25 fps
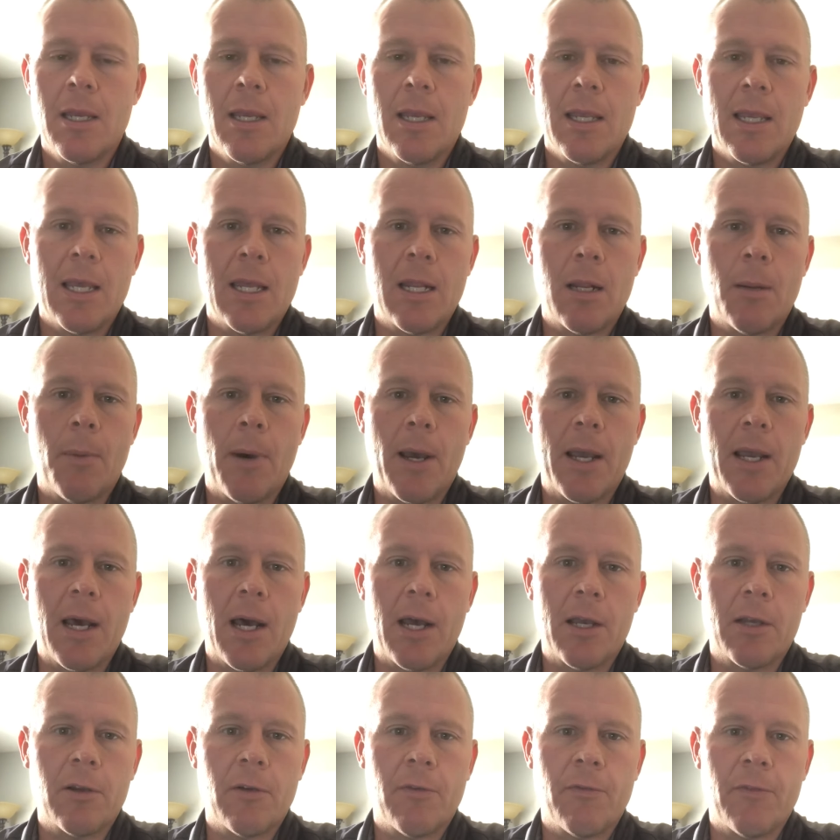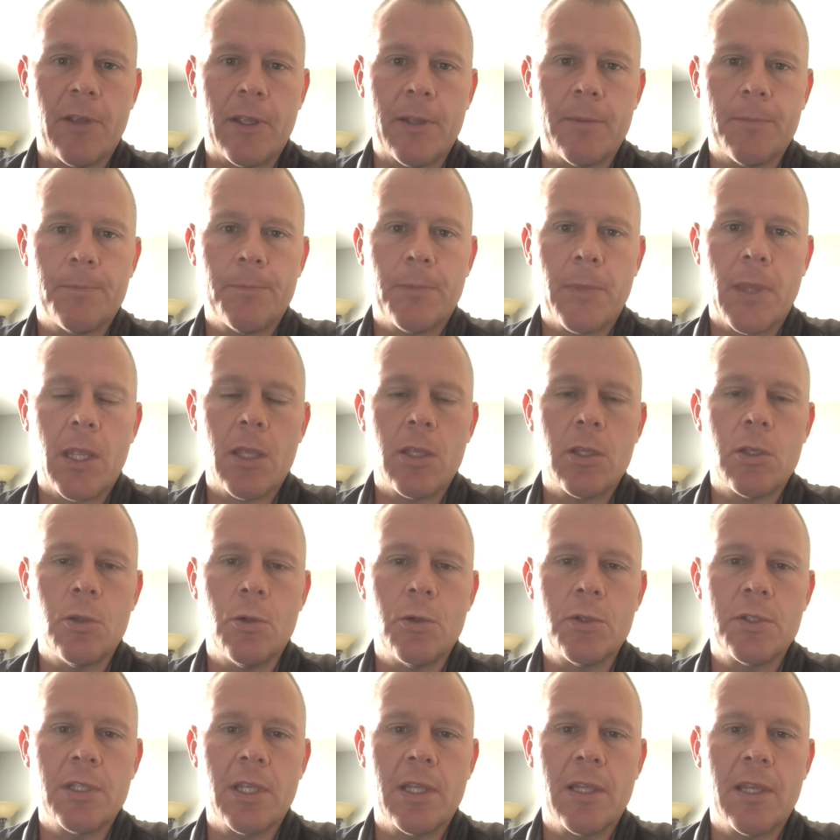In a biography,
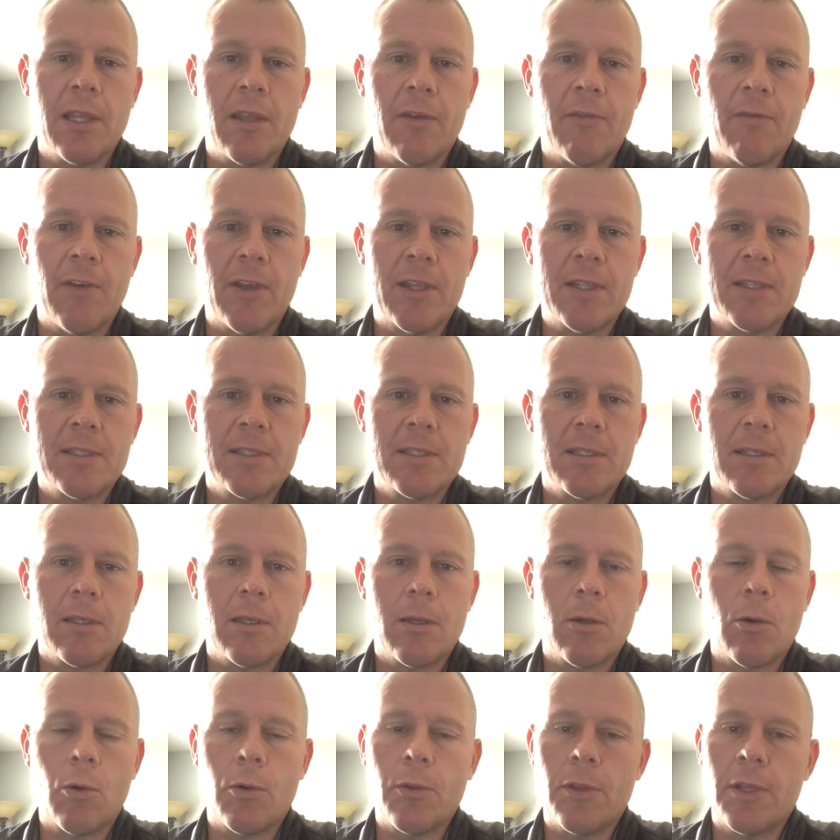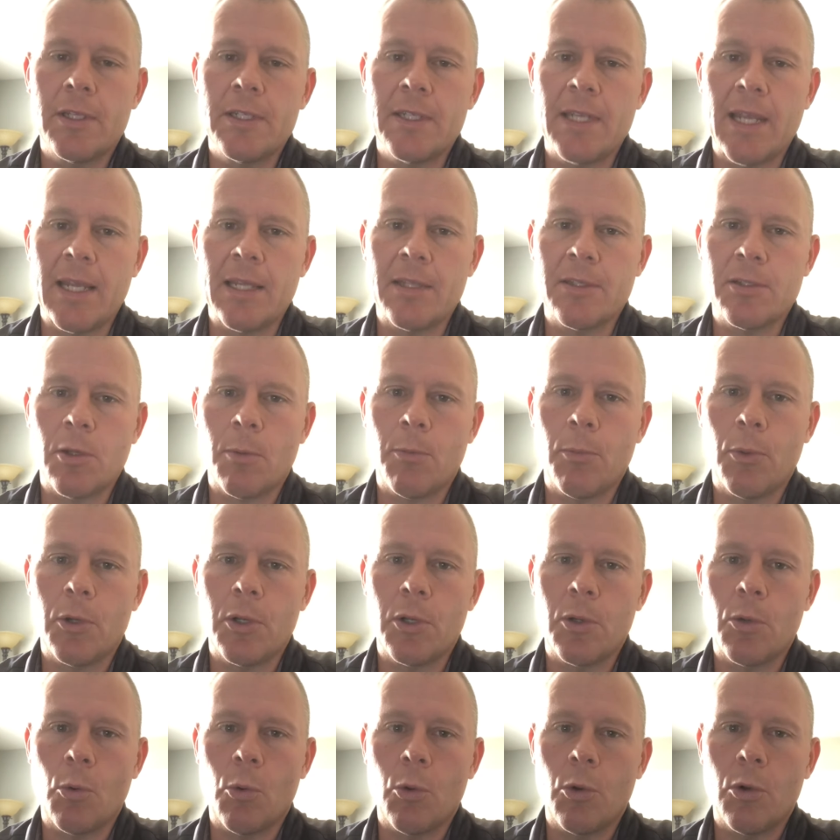usually the events or the dates are put
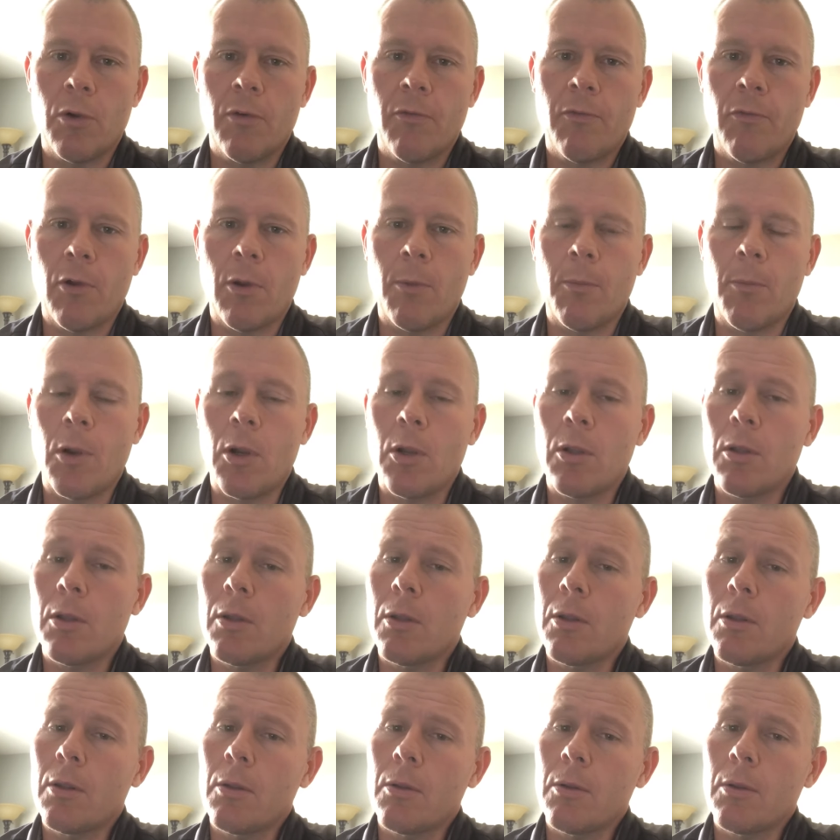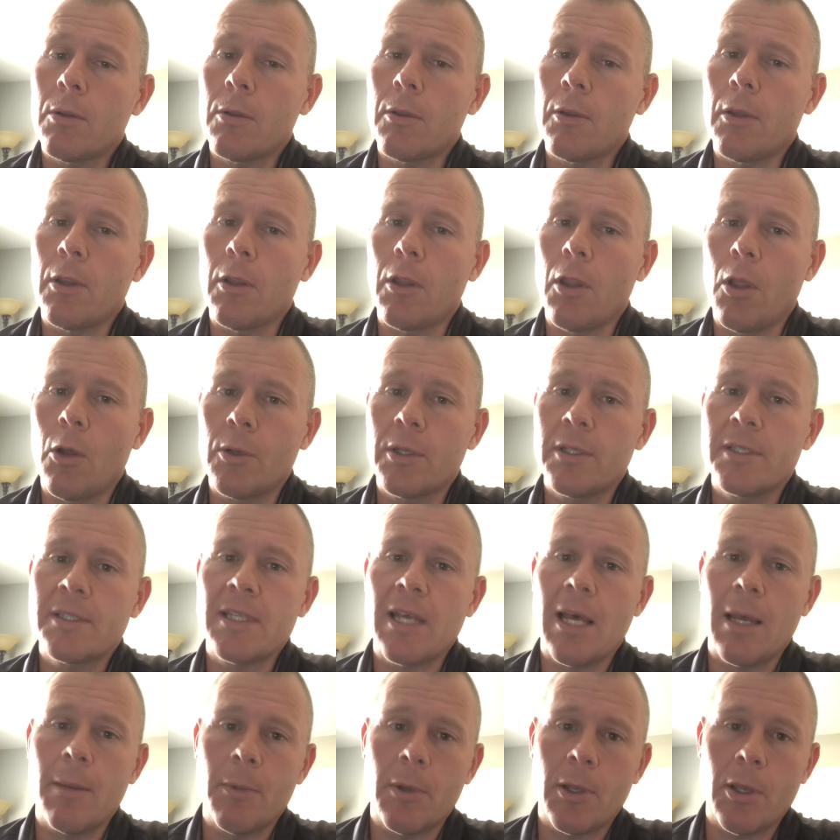in order from the longest
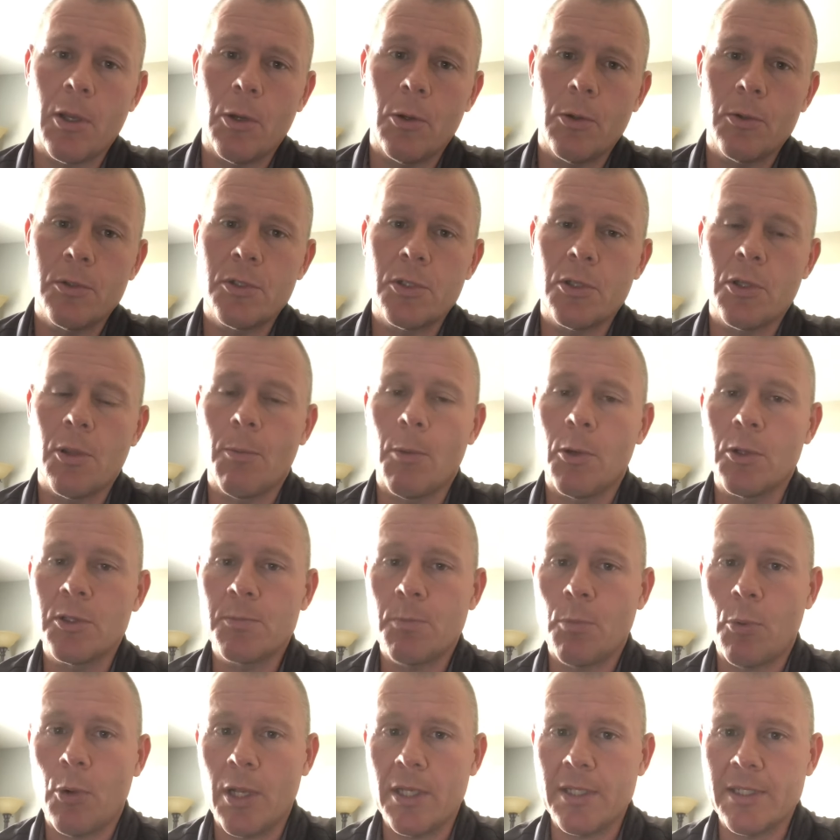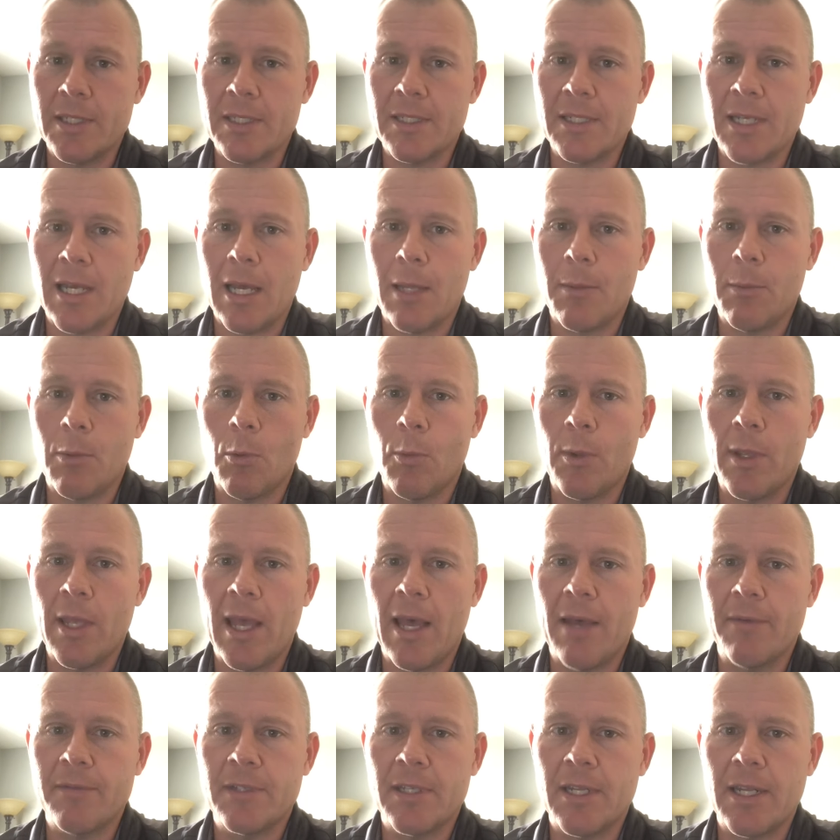time ago to the most present time that we
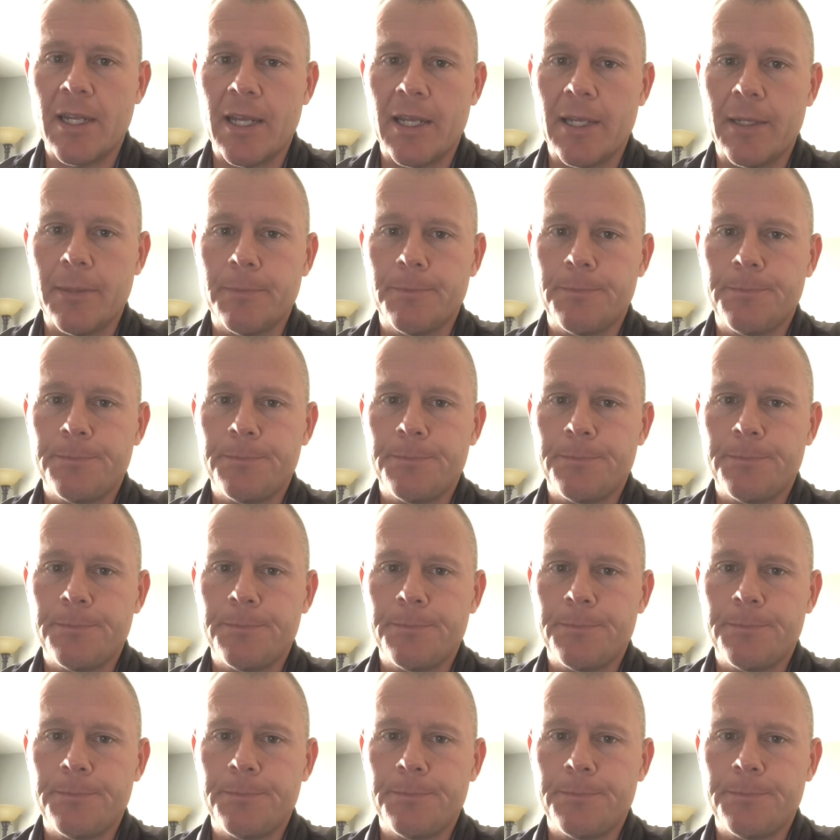have today.